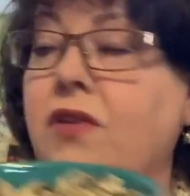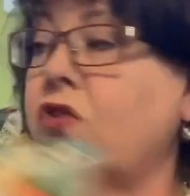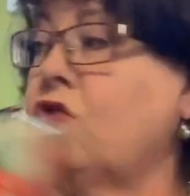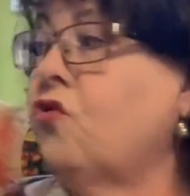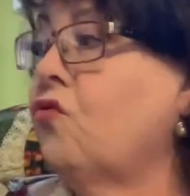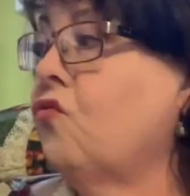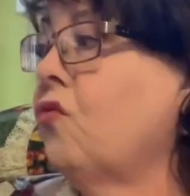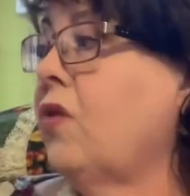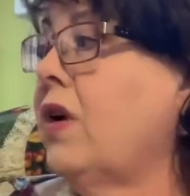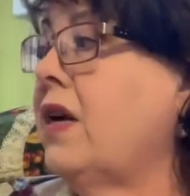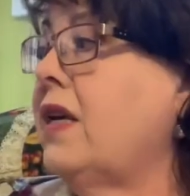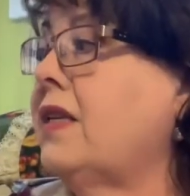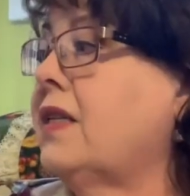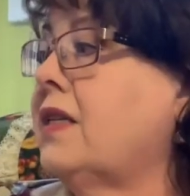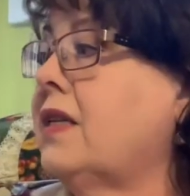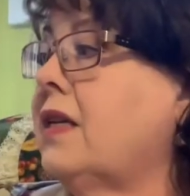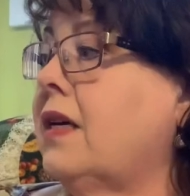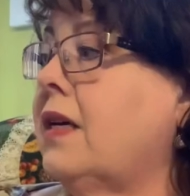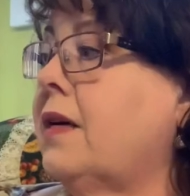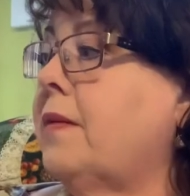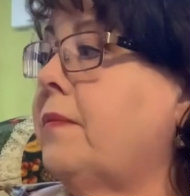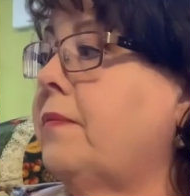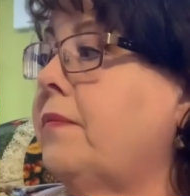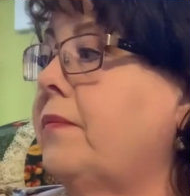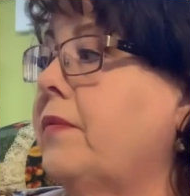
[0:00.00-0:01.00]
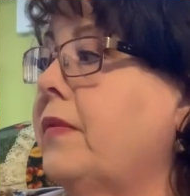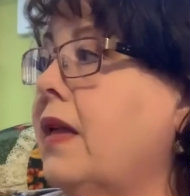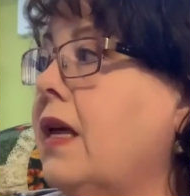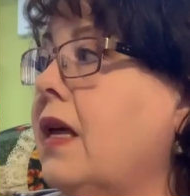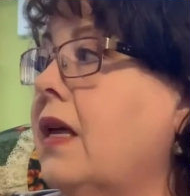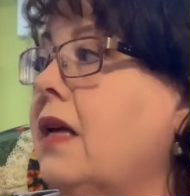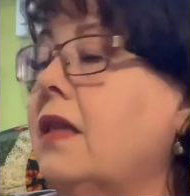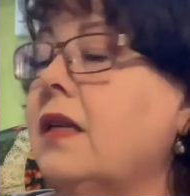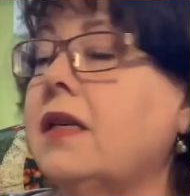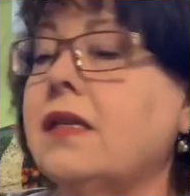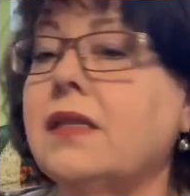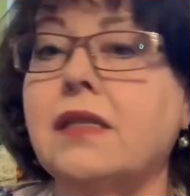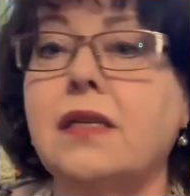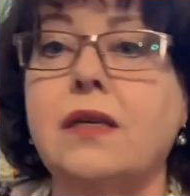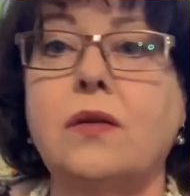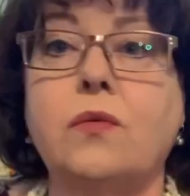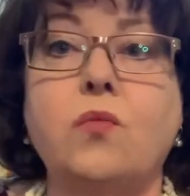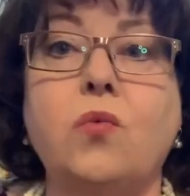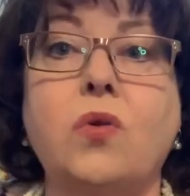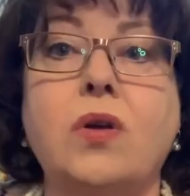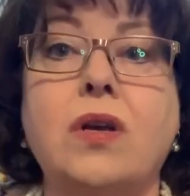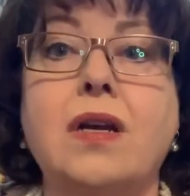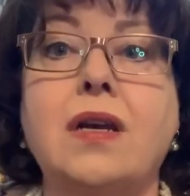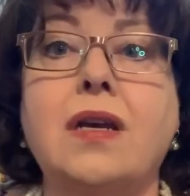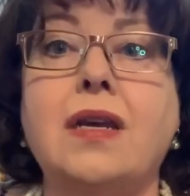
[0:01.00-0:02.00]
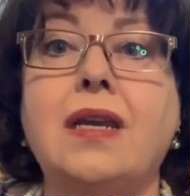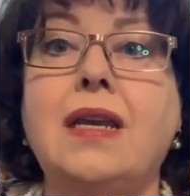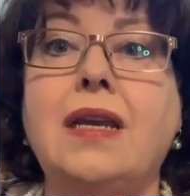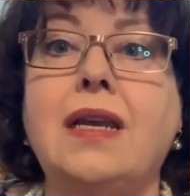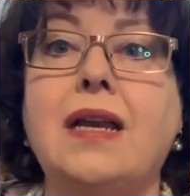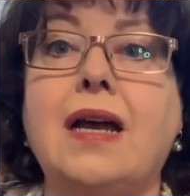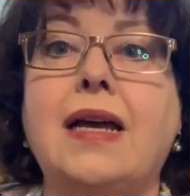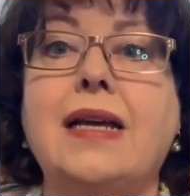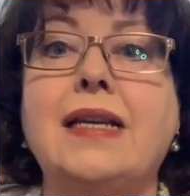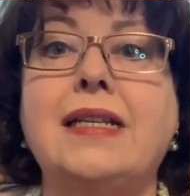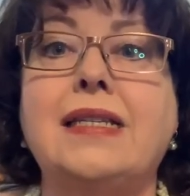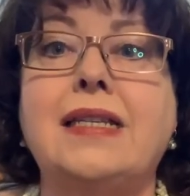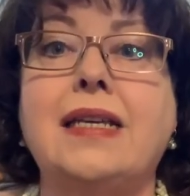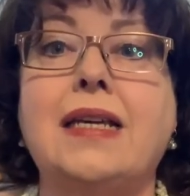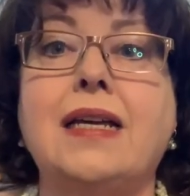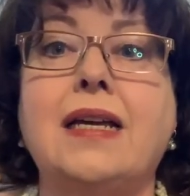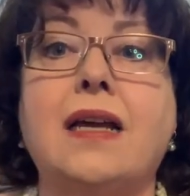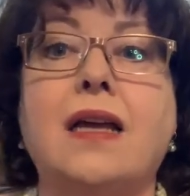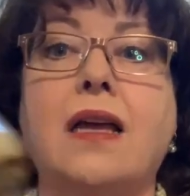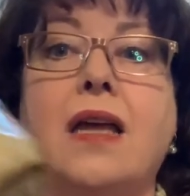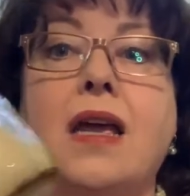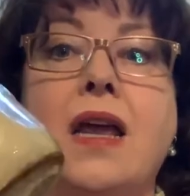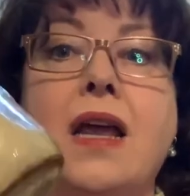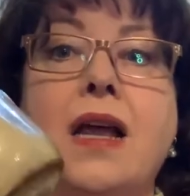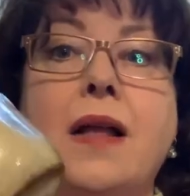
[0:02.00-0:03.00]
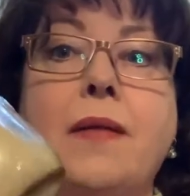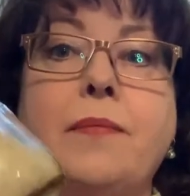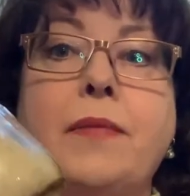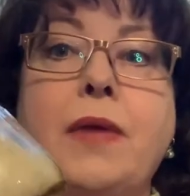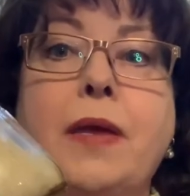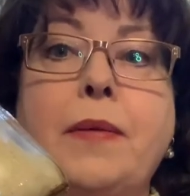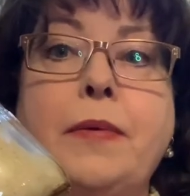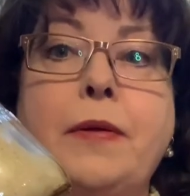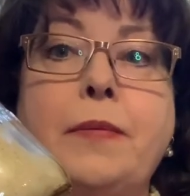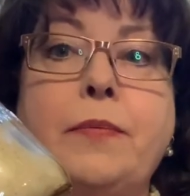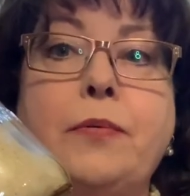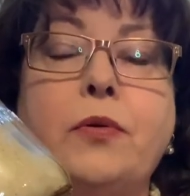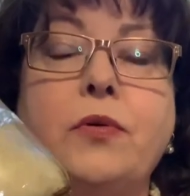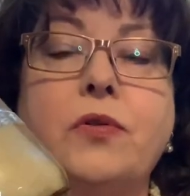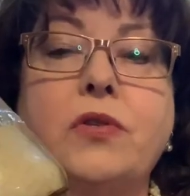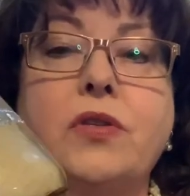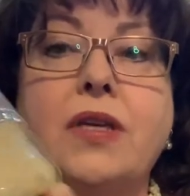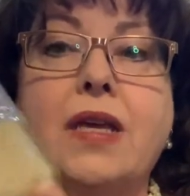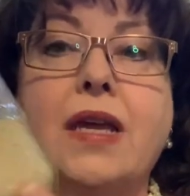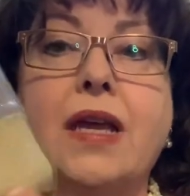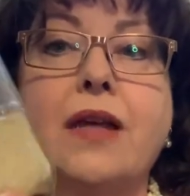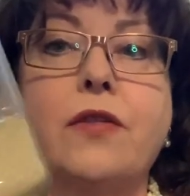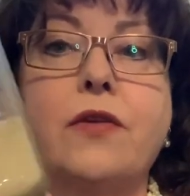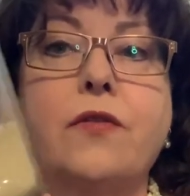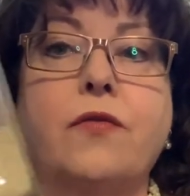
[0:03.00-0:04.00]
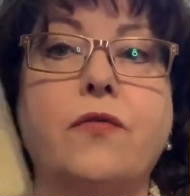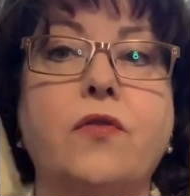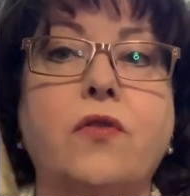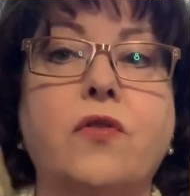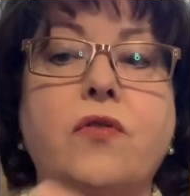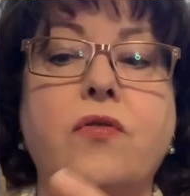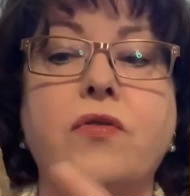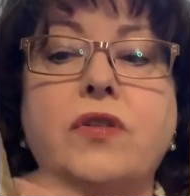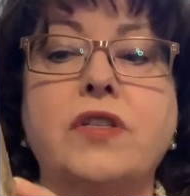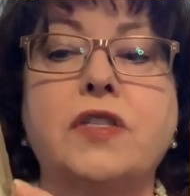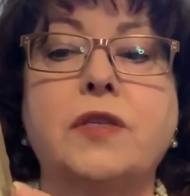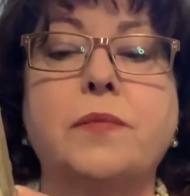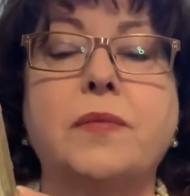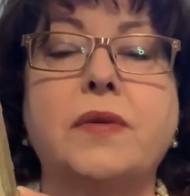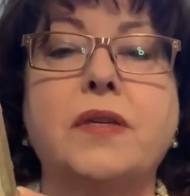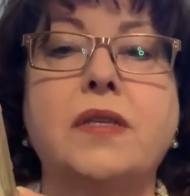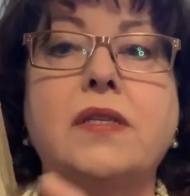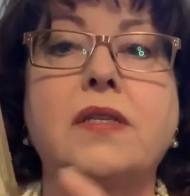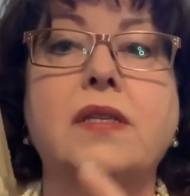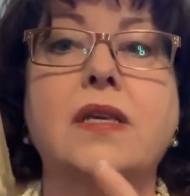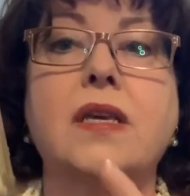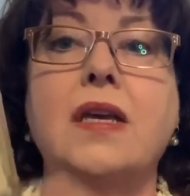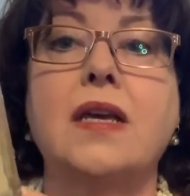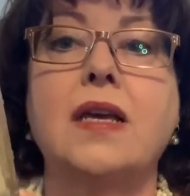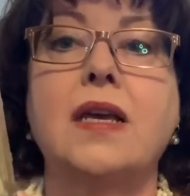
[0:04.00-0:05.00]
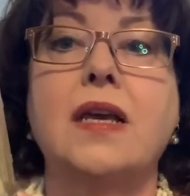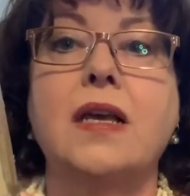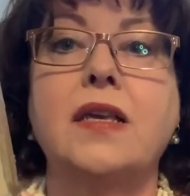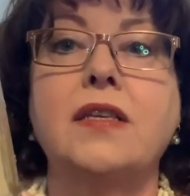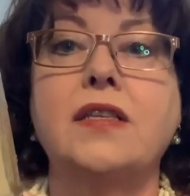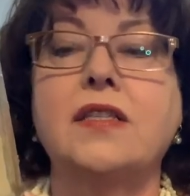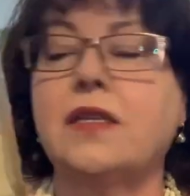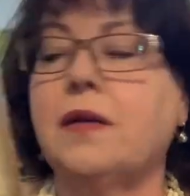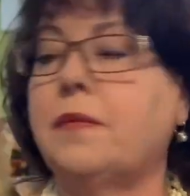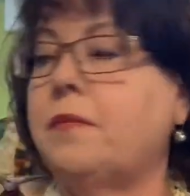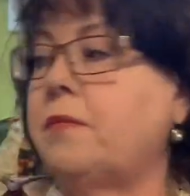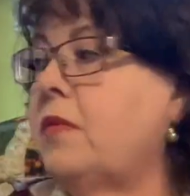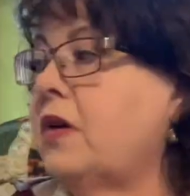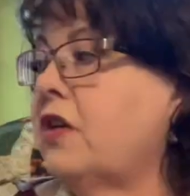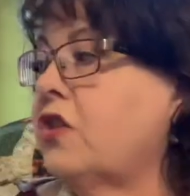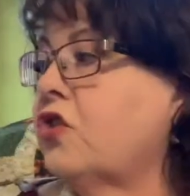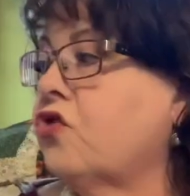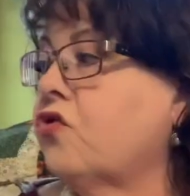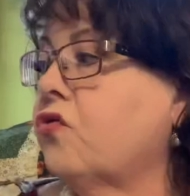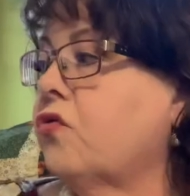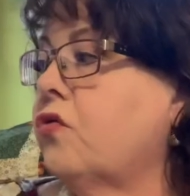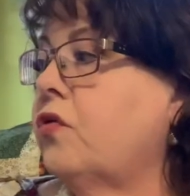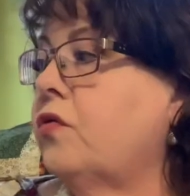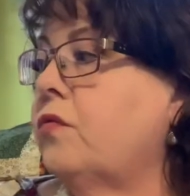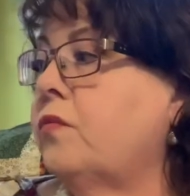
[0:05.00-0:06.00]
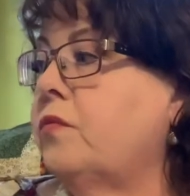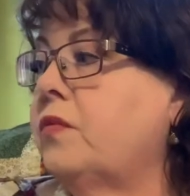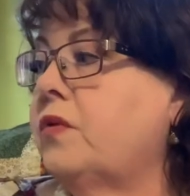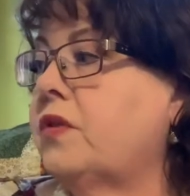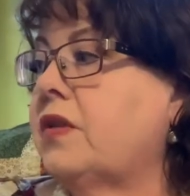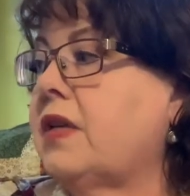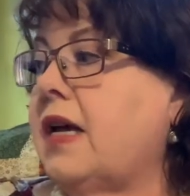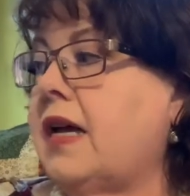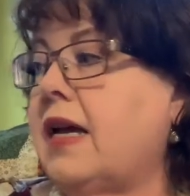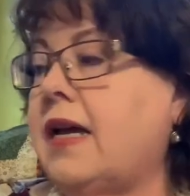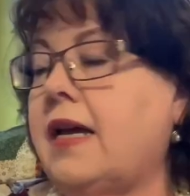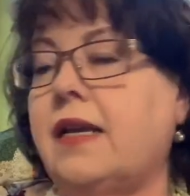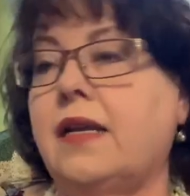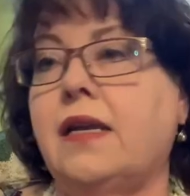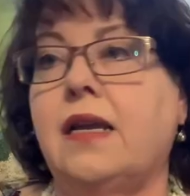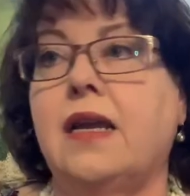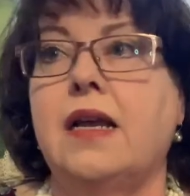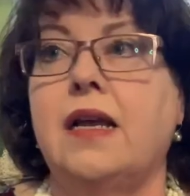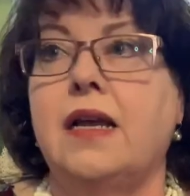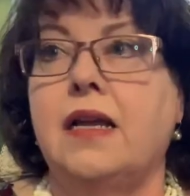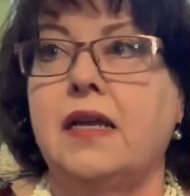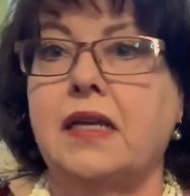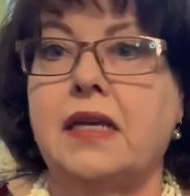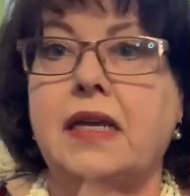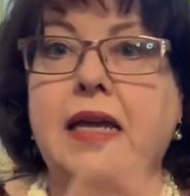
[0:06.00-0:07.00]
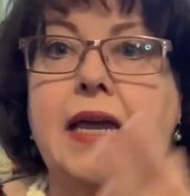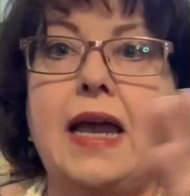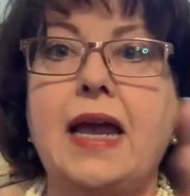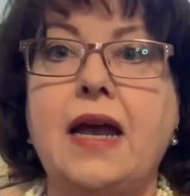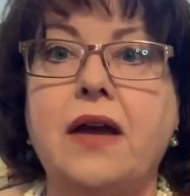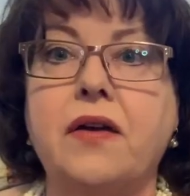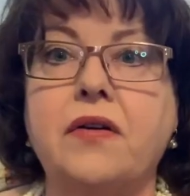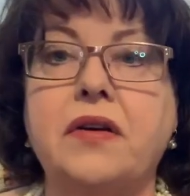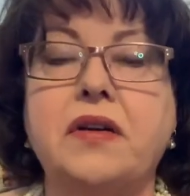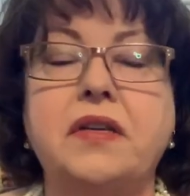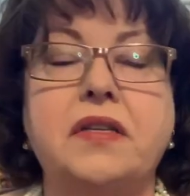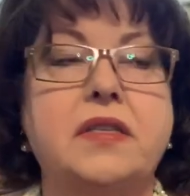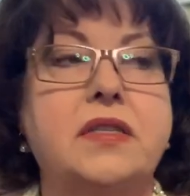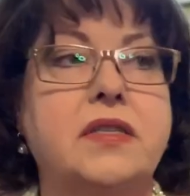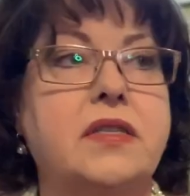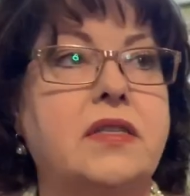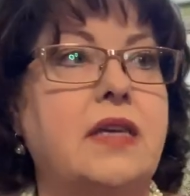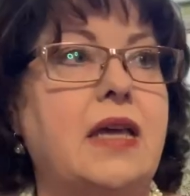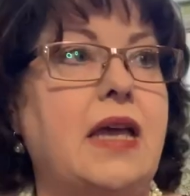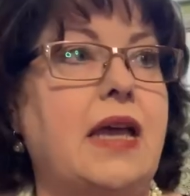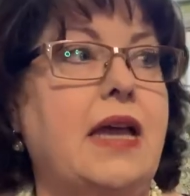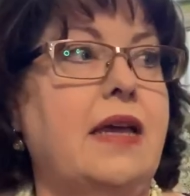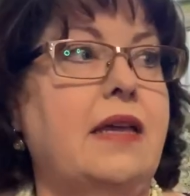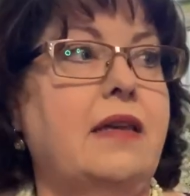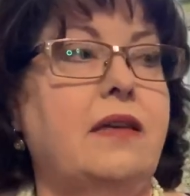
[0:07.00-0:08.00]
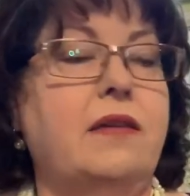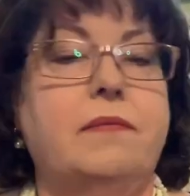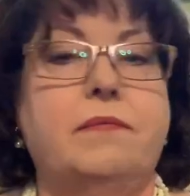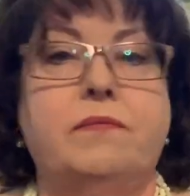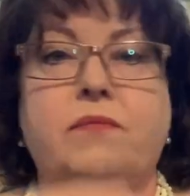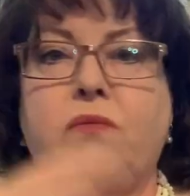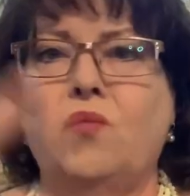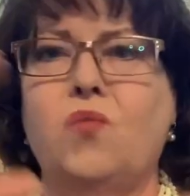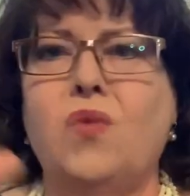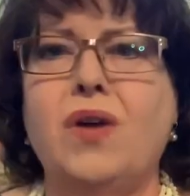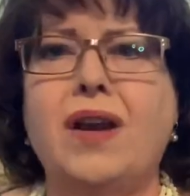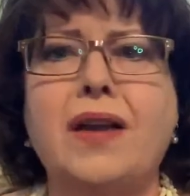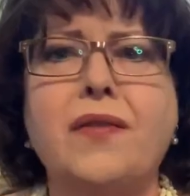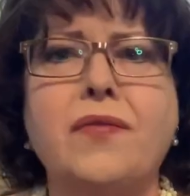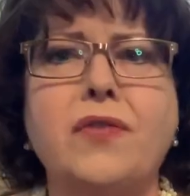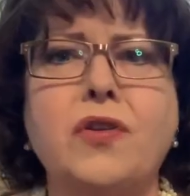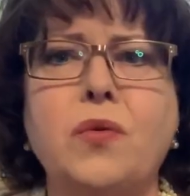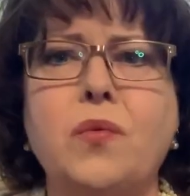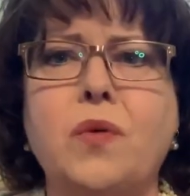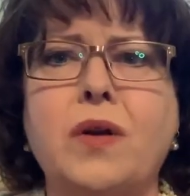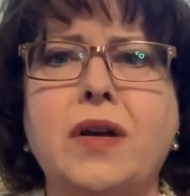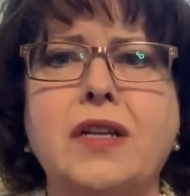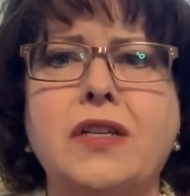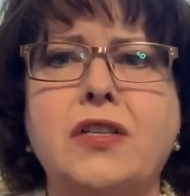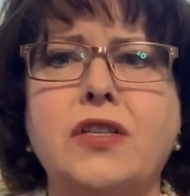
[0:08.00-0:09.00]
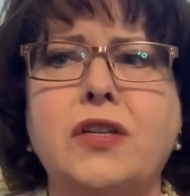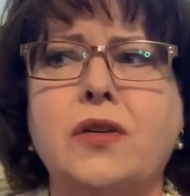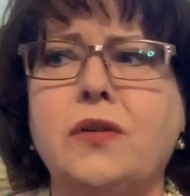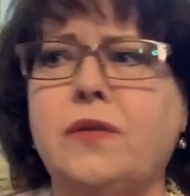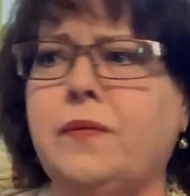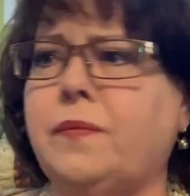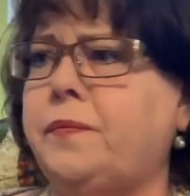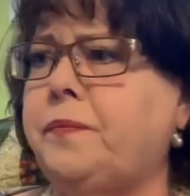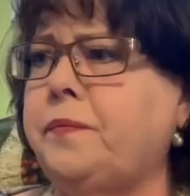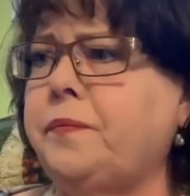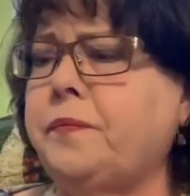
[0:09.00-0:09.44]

Great tip. Listen, what a neat idea. Maybe pull together for Christmas some mushrooms and carrots and whatever you want to do.